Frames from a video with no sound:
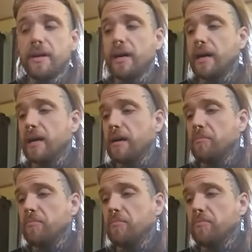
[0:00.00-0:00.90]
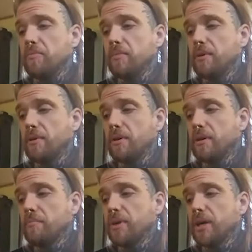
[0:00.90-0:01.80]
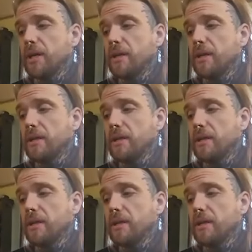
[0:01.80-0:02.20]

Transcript: But